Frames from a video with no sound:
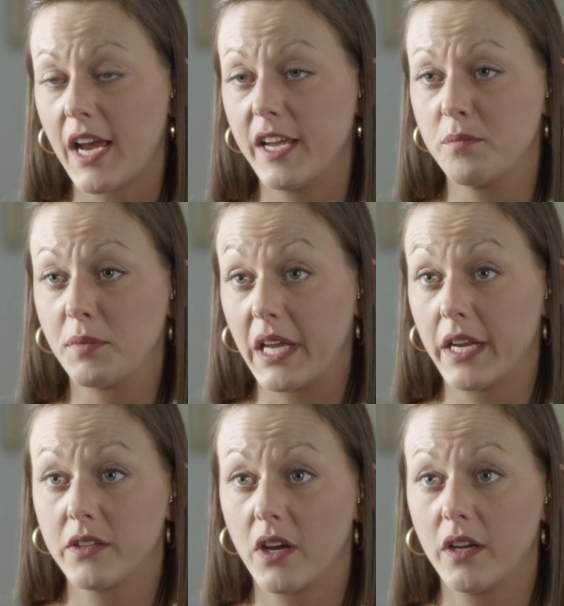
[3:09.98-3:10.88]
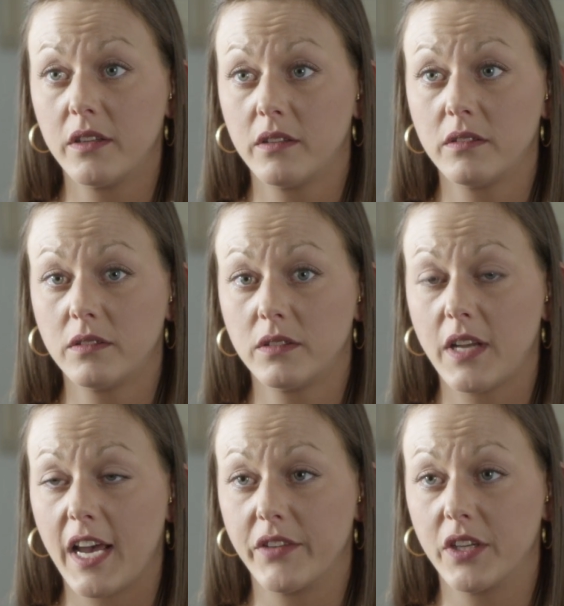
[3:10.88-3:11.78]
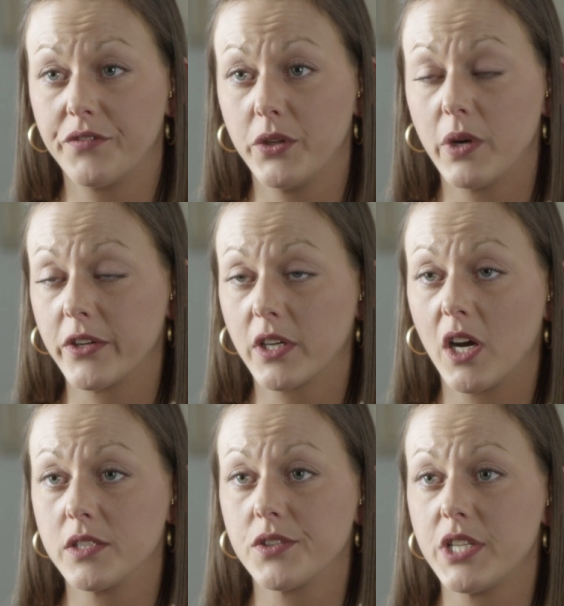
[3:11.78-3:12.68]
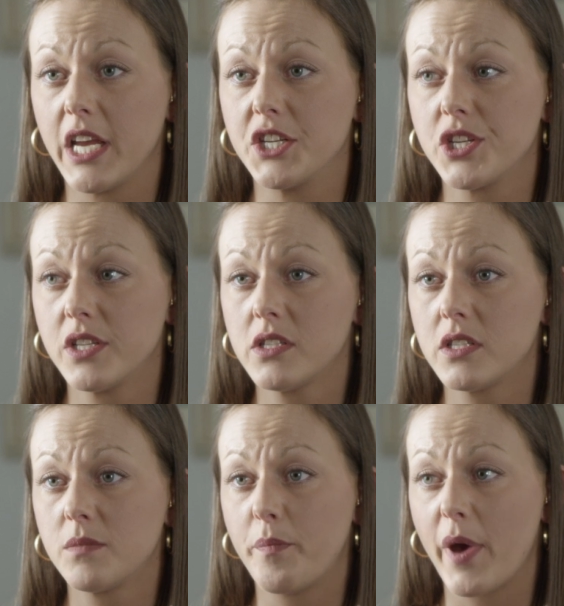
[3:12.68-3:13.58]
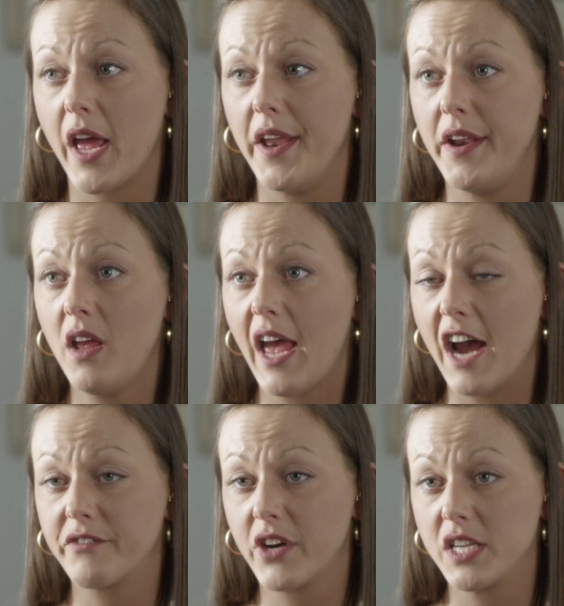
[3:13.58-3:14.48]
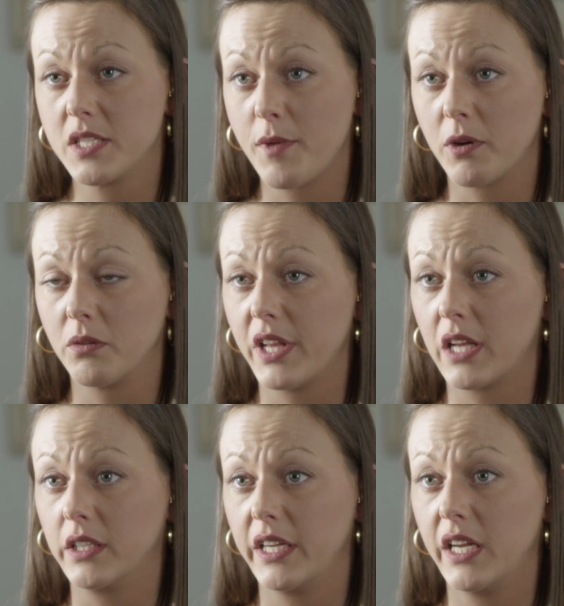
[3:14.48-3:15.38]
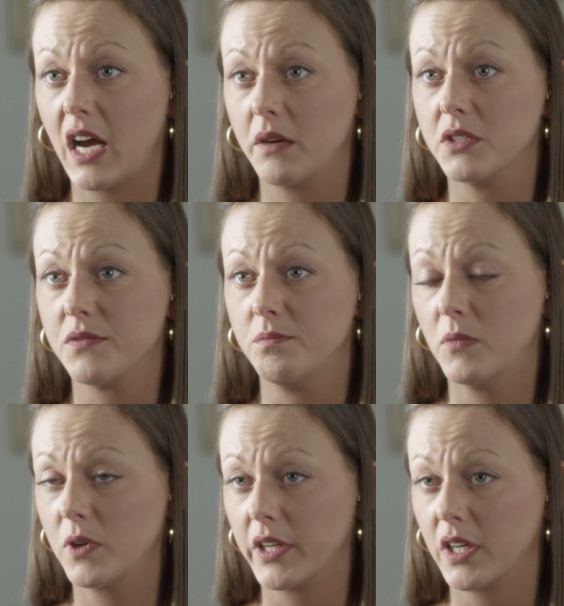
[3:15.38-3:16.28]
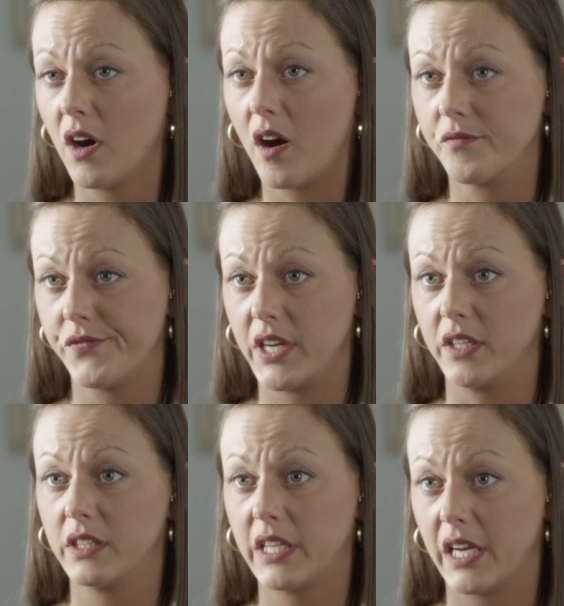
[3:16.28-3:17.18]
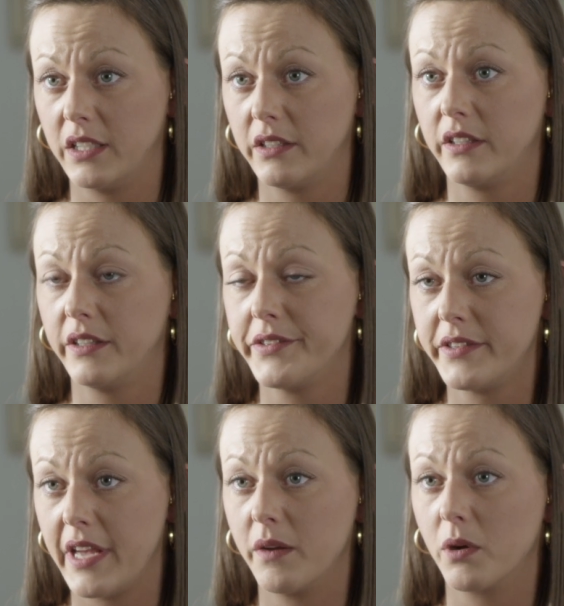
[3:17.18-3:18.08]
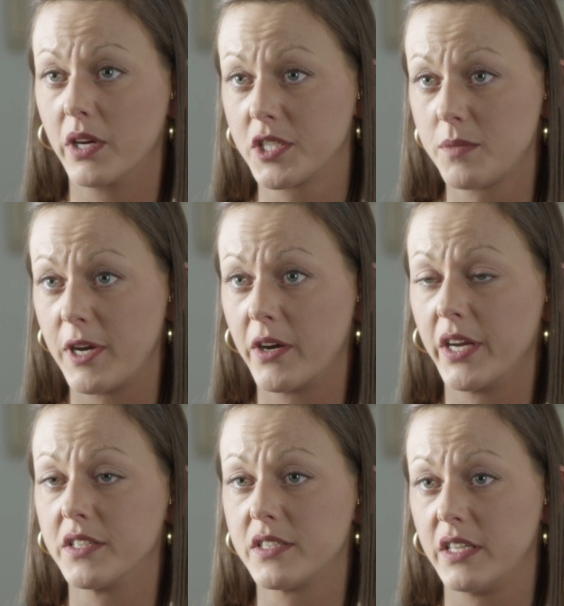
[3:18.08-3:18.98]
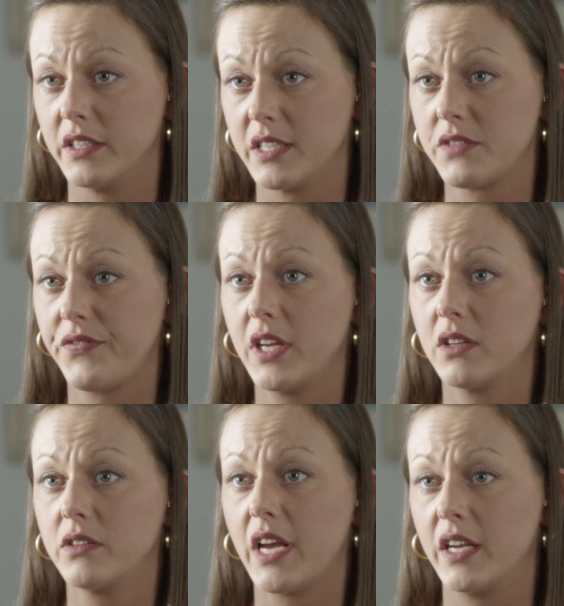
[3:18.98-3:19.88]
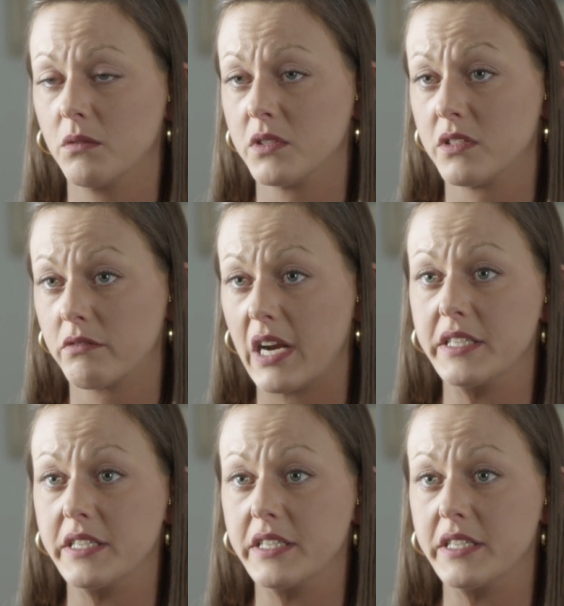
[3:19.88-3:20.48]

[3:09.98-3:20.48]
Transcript: I had planned on having a few other consultations, but after I spoke with Ali, I was more than confident that they were experienced in this field and it was the right